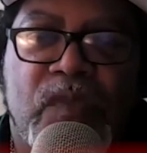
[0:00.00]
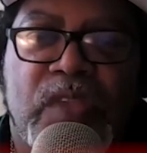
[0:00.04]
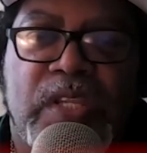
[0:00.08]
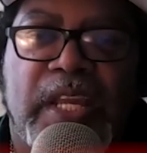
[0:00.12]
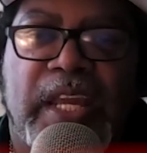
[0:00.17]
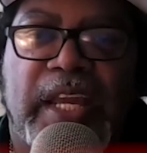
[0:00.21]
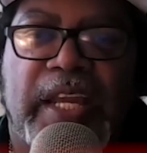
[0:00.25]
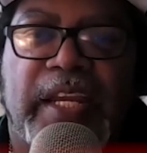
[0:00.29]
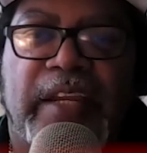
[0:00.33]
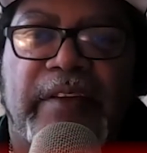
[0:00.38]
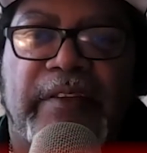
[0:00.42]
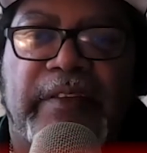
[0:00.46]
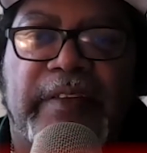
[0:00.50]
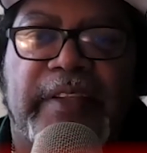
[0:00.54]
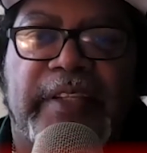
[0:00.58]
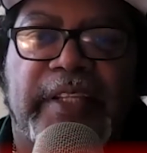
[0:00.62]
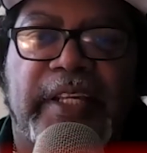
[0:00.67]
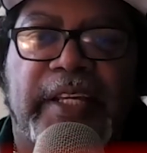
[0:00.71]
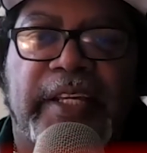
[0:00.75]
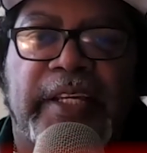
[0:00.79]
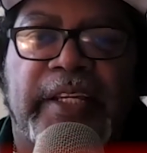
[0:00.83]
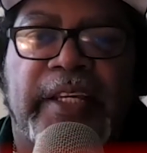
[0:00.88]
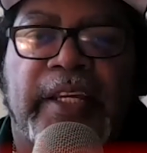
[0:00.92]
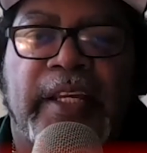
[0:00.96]
and
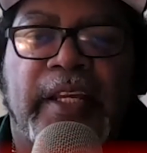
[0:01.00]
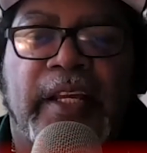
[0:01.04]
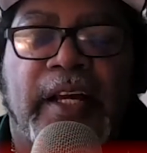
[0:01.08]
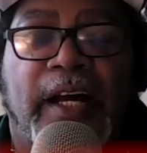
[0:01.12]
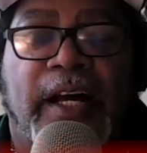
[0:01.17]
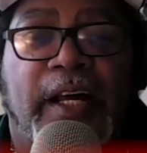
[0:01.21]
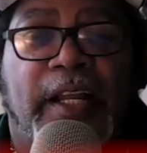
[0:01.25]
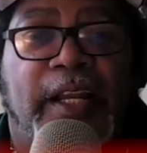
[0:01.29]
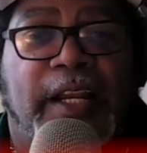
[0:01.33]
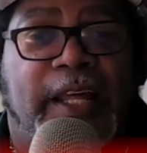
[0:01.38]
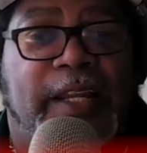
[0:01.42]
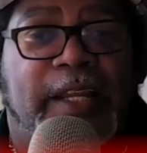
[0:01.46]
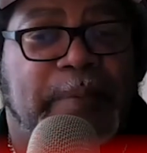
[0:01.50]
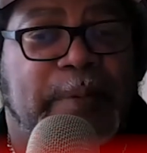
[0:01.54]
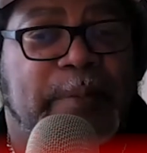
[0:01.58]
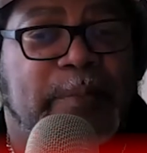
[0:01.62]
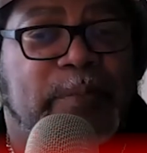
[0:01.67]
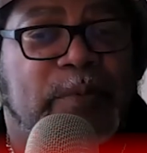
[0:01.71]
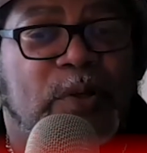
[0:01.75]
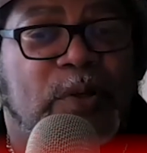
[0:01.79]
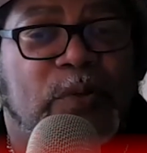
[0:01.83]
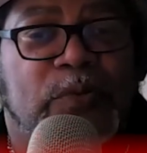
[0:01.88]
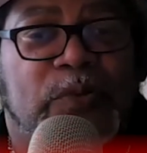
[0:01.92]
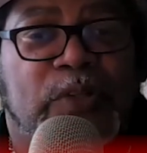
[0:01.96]
everything. A lot of
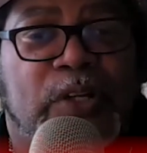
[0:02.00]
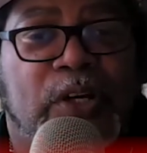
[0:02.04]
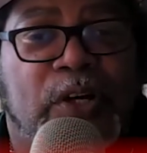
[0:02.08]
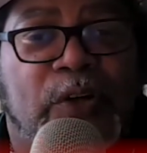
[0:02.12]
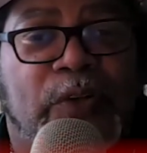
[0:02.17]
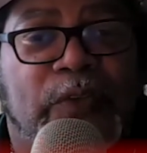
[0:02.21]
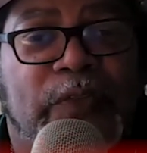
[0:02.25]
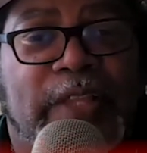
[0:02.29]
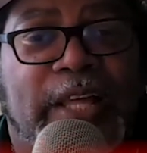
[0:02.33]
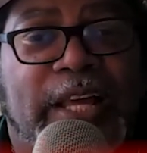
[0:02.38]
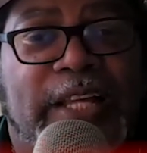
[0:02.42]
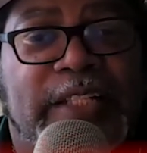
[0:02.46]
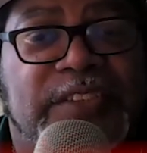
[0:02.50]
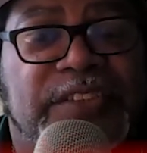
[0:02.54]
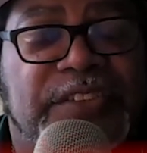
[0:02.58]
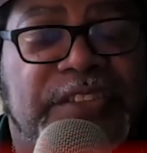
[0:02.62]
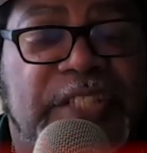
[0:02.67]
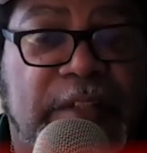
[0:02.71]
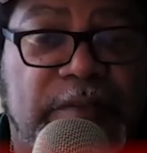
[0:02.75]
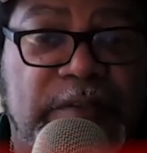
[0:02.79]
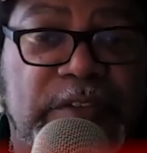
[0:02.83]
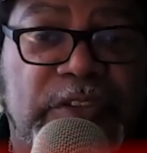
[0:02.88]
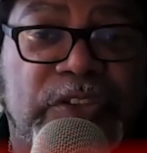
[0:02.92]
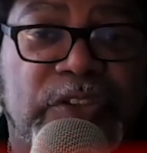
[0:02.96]
people don't know that the
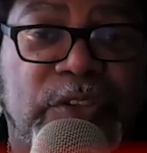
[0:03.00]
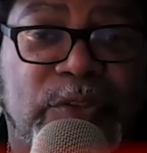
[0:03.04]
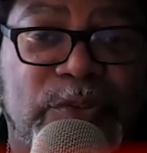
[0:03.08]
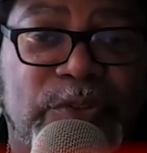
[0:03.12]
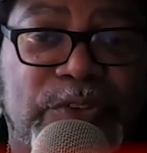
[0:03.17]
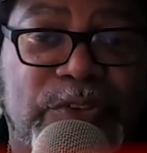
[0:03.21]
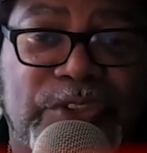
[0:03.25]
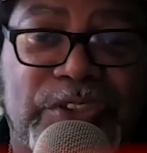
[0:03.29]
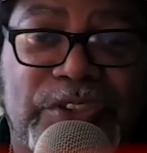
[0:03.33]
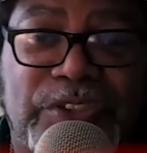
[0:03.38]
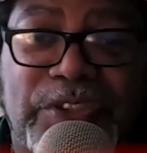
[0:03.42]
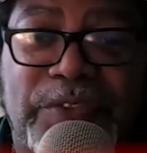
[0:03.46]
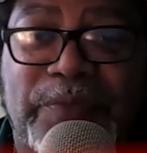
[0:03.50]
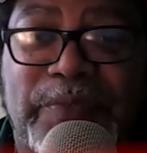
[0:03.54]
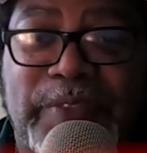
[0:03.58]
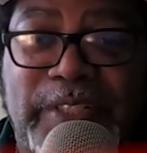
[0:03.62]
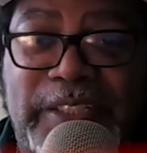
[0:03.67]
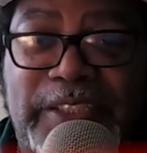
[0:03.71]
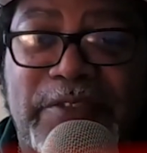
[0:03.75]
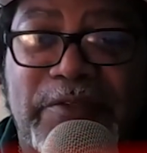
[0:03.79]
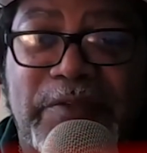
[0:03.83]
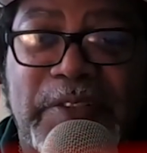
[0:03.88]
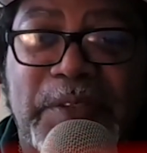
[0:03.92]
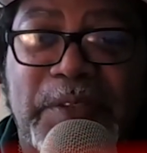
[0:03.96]
Seven Soldiers of
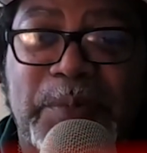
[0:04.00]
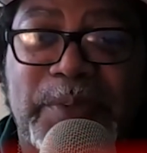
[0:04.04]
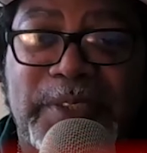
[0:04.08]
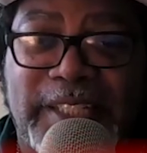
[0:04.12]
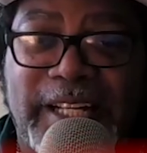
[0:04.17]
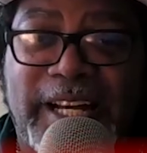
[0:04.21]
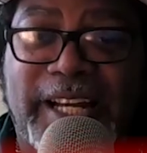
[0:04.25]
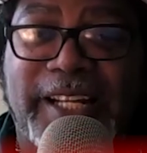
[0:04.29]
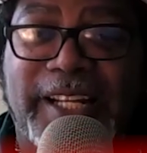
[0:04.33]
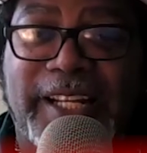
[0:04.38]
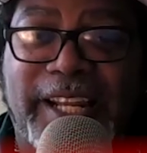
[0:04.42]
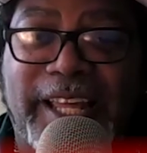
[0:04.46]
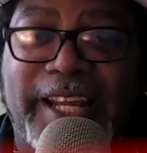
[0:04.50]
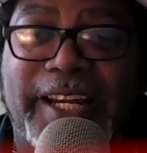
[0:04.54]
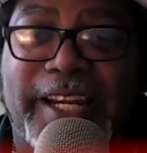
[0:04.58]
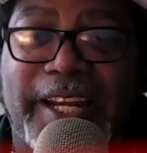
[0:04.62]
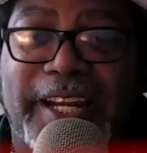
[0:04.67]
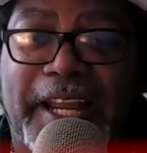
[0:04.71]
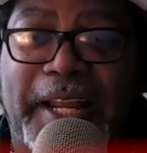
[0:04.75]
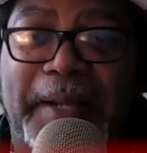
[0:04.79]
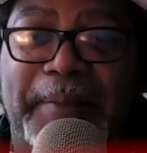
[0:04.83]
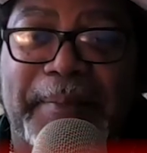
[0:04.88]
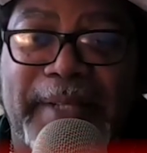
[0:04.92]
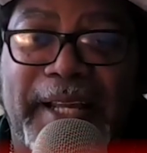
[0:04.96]
Victory was kind of like
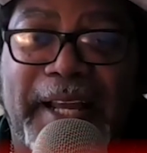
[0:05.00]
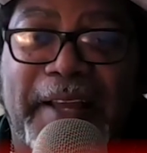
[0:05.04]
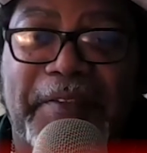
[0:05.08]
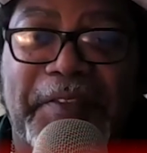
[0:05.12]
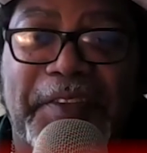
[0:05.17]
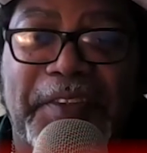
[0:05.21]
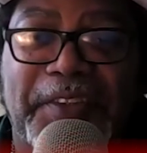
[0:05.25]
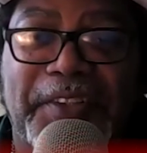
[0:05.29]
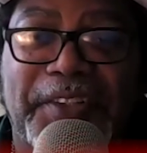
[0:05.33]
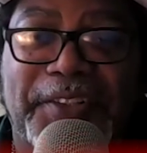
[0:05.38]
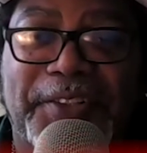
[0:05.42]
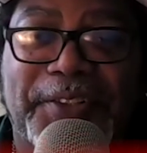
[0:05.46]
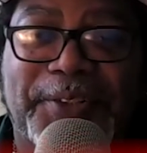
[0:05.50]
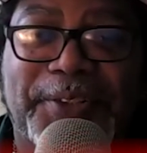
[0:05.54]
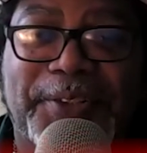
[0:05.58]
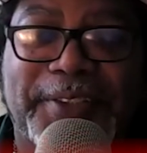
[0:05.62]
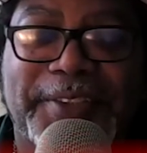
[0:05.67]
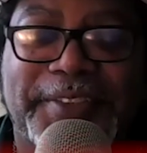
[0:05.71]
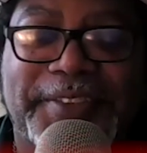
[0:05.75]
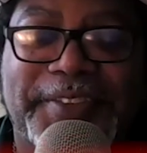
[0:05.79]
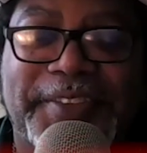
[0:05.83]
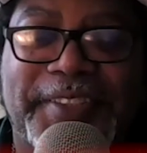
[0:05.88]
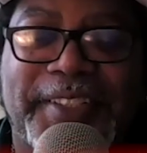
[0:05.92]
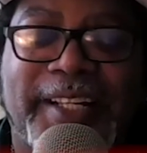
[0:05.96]
named after the
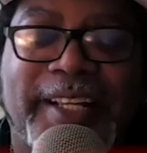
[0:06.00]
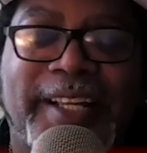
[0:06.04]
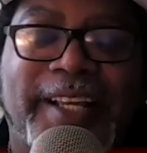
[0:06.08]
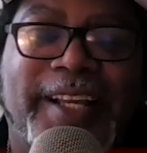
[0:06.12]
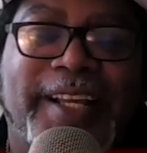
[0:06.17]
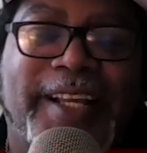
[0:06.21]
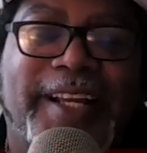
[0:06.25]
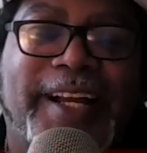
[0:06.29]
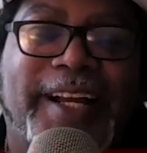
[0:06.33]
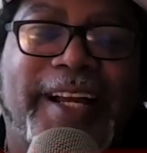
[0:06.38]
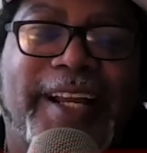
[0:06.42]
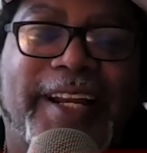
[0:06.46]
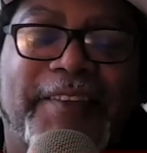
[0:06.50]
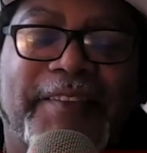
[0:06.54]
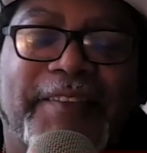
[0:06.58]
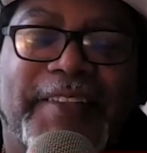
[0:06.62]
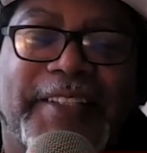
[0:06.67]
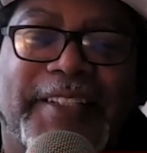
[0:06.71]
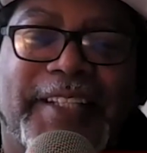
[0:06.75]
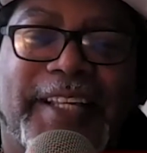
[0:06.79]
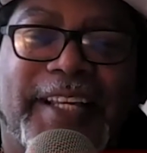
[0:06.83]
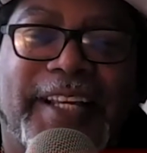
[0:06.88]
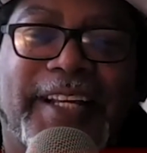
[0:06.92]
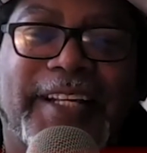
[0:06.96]
horse and
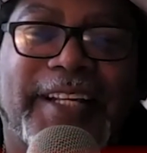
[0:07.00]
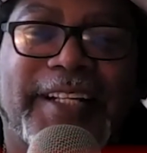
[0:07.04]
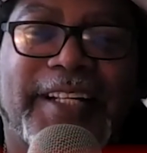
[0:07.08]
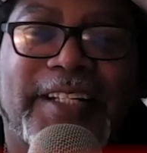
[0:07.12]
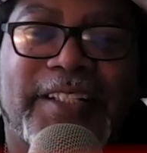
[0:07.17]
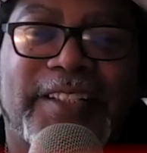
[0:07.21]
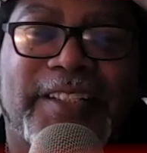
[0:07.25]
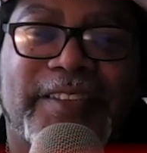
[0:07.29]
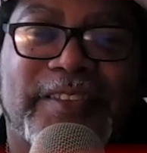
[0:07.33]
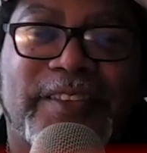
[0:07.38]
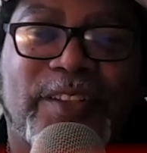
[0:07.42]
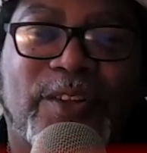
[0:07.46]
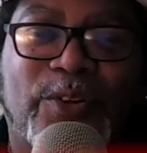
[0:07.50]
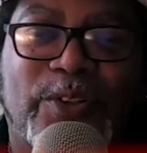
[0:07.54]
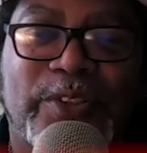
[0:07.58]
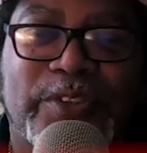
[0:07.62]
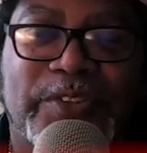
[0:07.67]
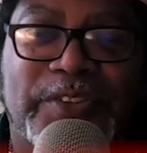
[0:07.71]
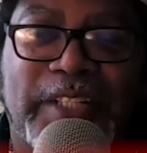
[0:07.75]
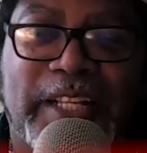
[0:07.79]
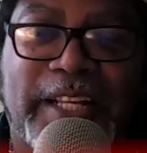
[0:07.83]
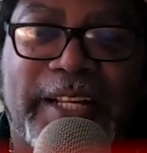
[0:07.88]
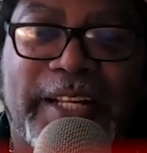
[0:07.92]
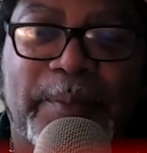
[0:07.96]
everything because the
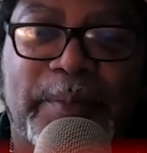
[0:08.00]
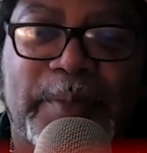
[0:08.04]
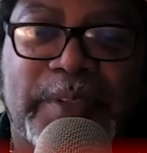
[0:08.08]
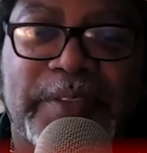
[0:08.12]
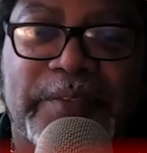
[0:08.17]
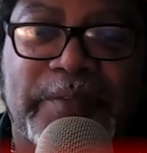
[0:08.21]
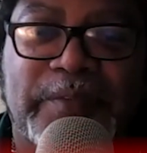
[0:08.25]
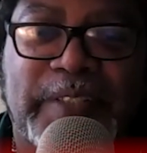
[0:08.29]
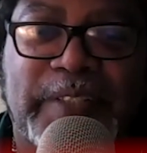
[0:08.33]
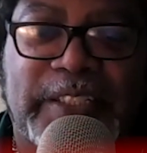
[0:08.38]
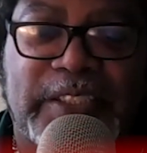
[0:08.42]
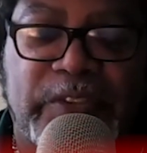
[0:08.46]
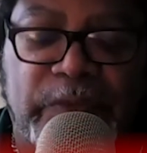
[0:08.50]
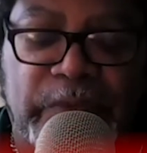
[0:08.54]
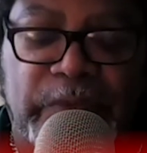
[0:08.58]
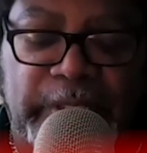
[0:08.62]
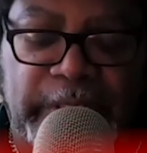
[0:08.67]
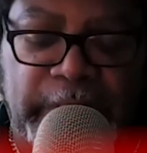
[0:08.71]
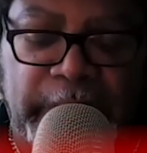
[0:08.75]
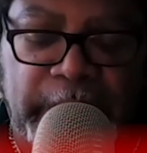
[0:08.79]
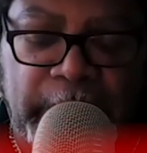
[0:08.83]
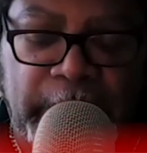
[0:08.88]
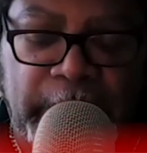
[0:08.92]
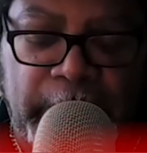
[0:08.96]
horse name was
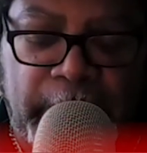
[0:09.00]
Victory.